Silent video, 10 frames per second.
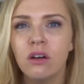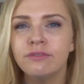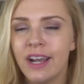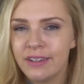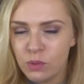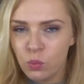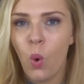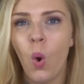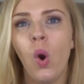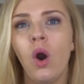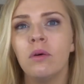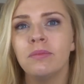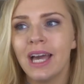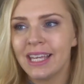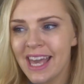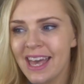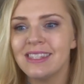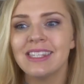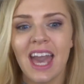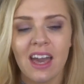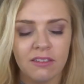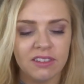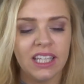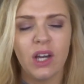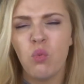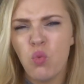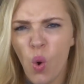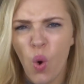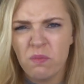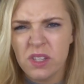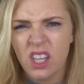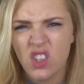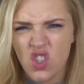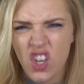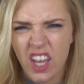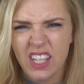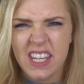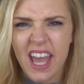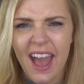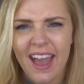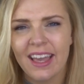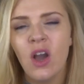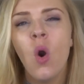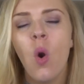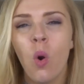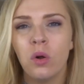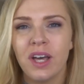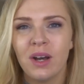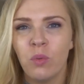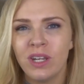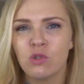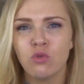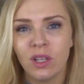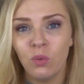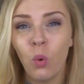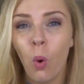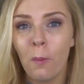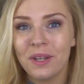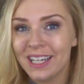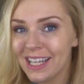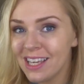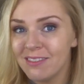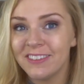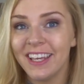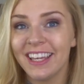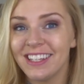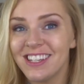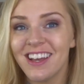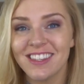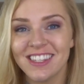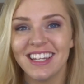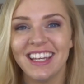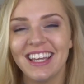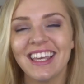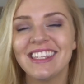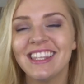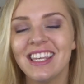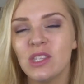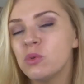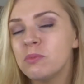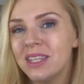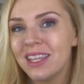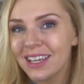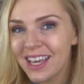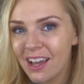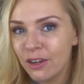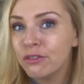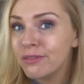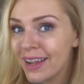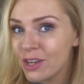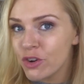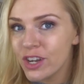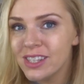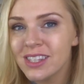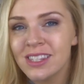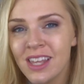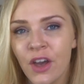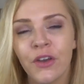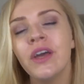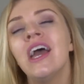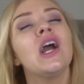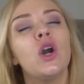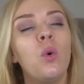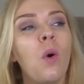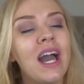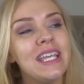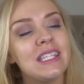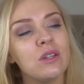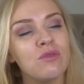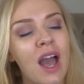very warm, I guess kind of like a warm sunshine day, or that when it's really warm in an evening in Tuscany, I guess this would be that kind of fragrance. So quite